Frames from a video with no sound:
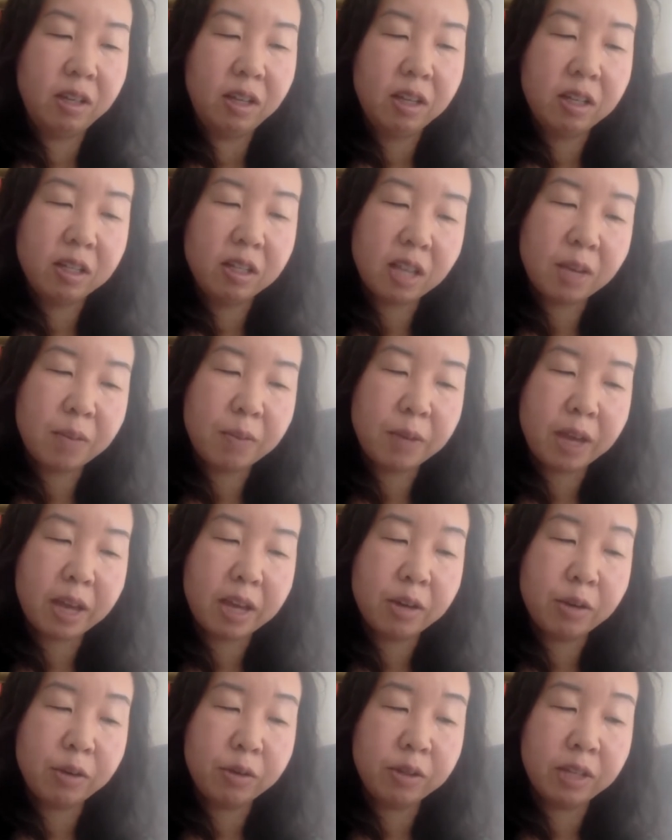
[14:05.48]
Some
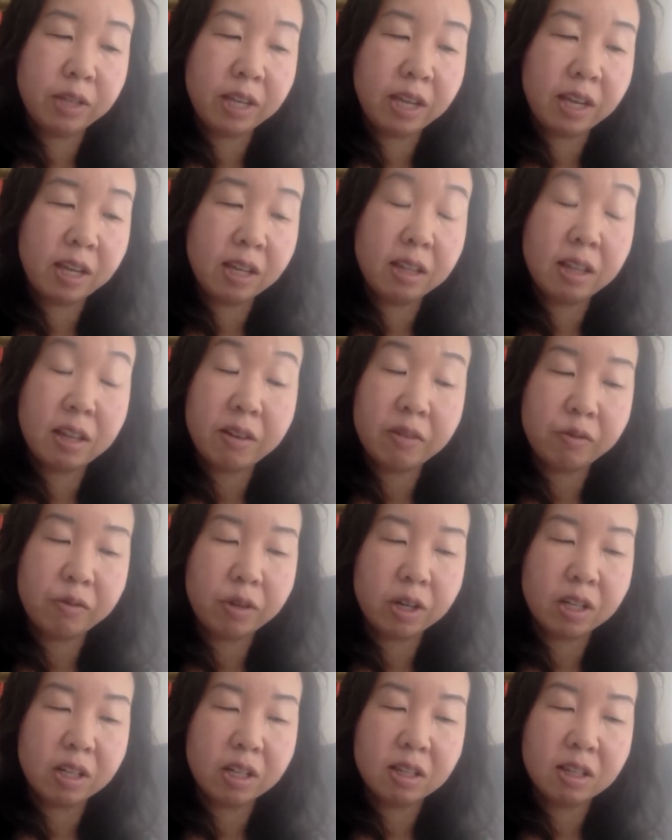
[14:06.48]
can only love
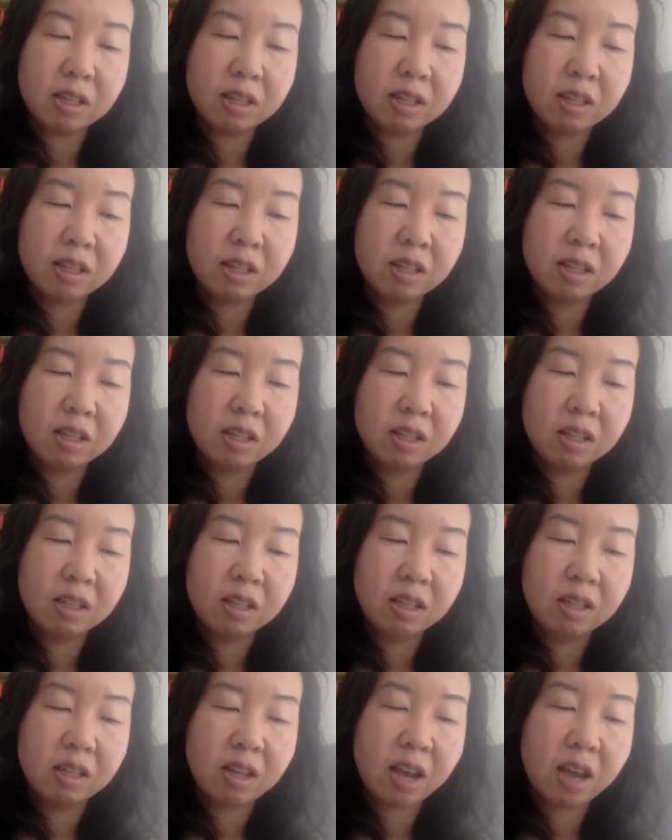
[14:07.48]
once.
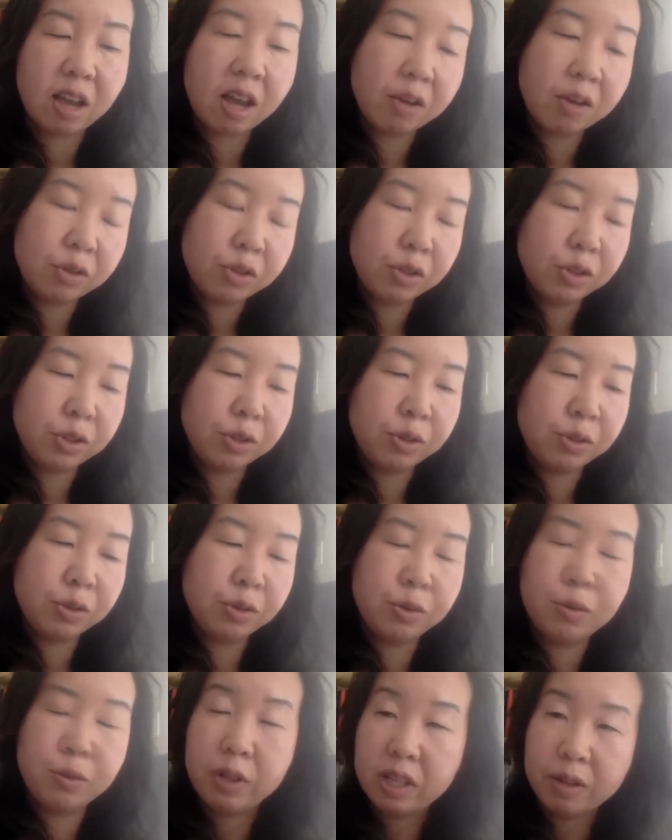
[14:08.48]
How true
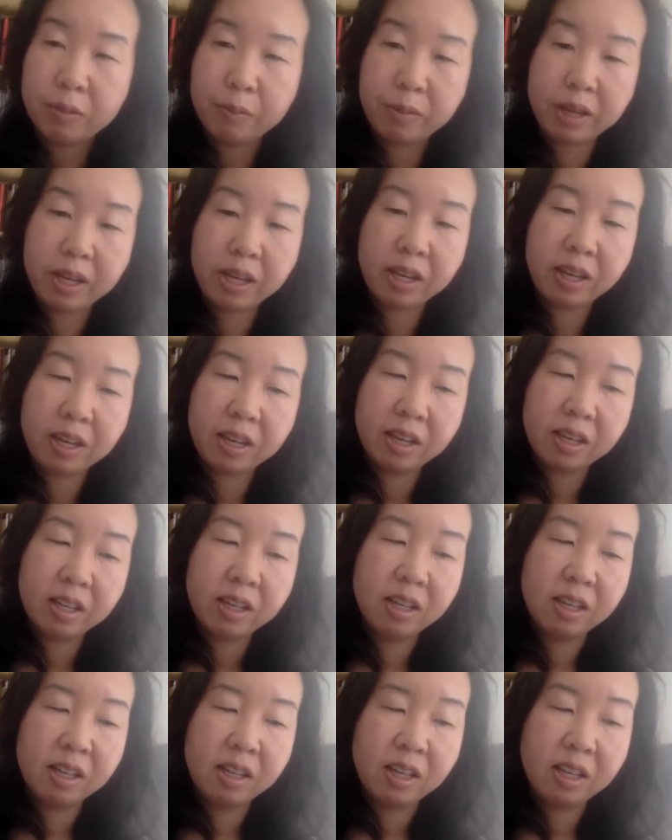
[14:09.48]
will it be?
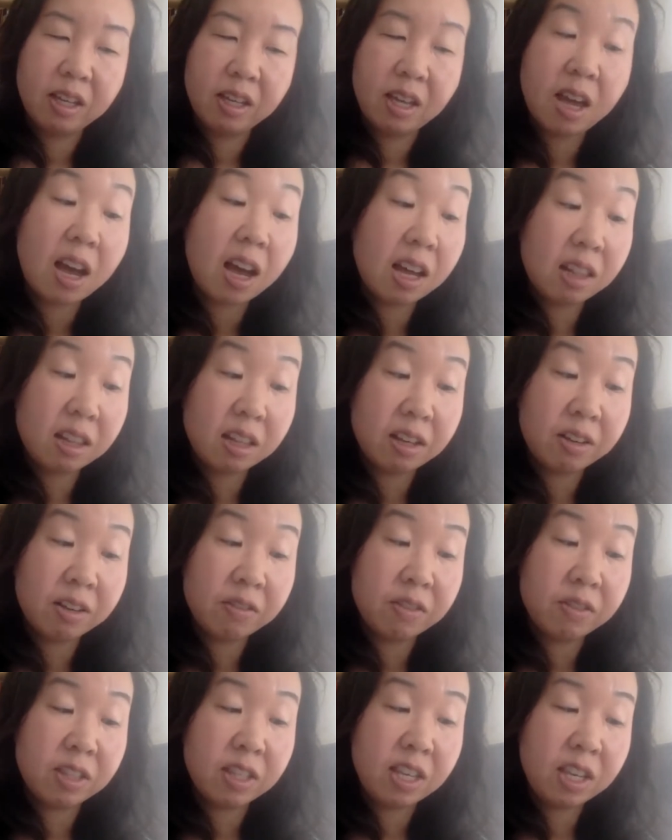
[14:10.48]
I
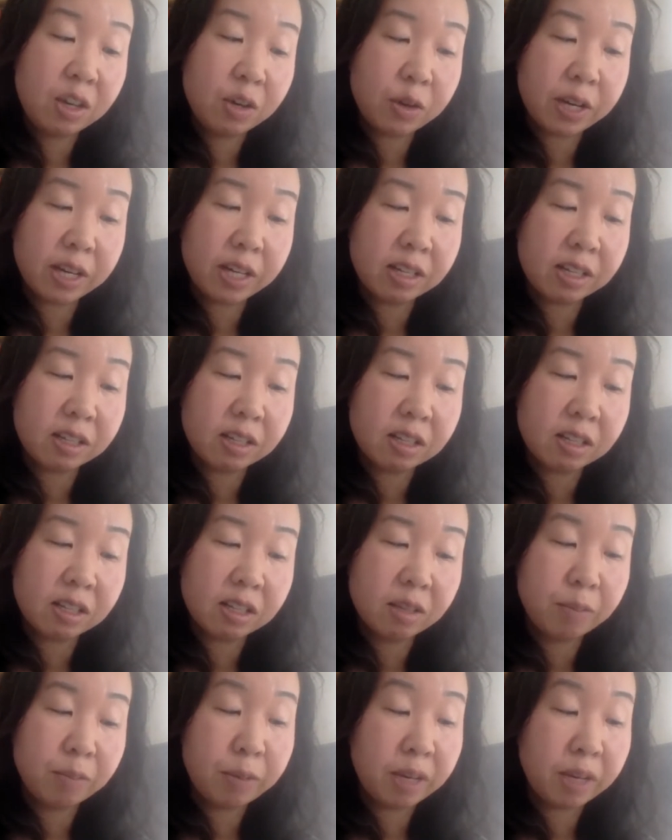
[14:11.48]
love sequins,
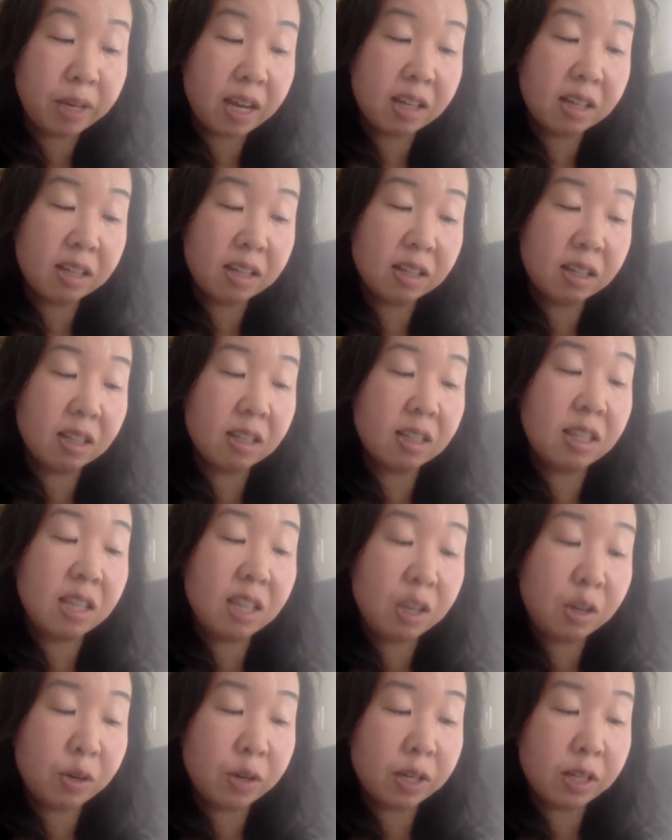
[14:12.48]
but get the
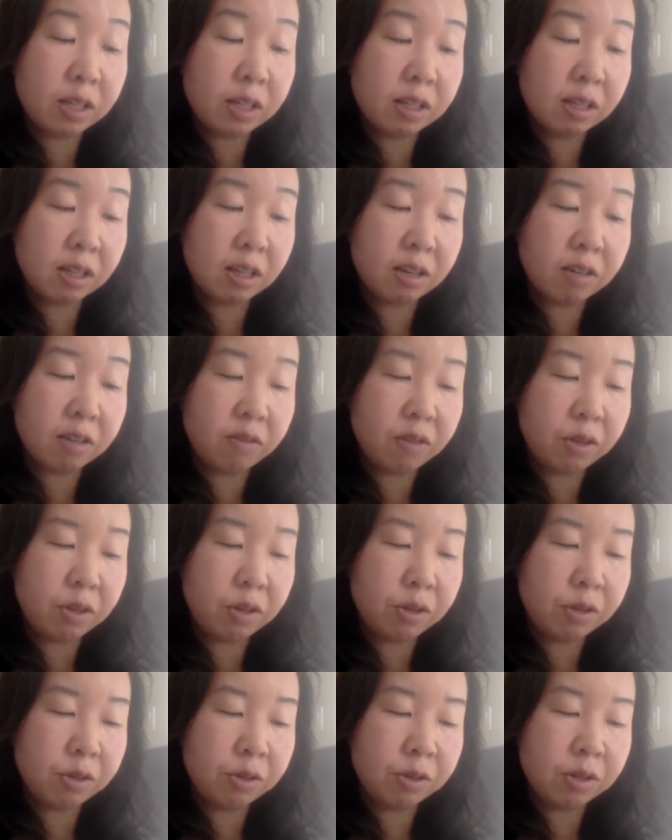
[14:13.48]
sequence
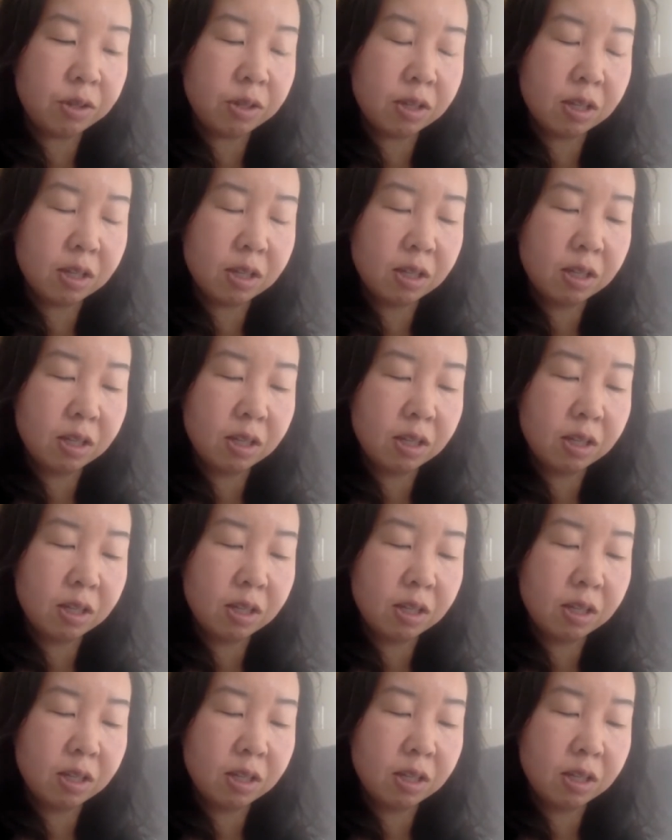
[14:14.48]
confused.